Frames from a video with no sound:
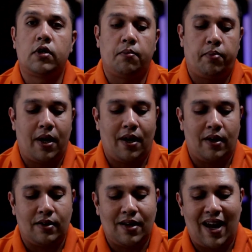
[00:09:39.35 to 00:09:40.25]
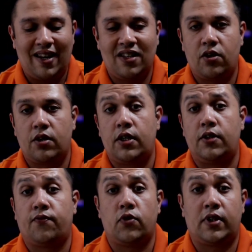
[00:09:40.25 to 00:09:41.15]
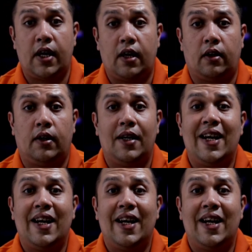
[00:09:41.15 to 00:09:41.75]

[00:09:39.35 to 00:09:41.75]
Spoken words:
supplies, and accessories for sale.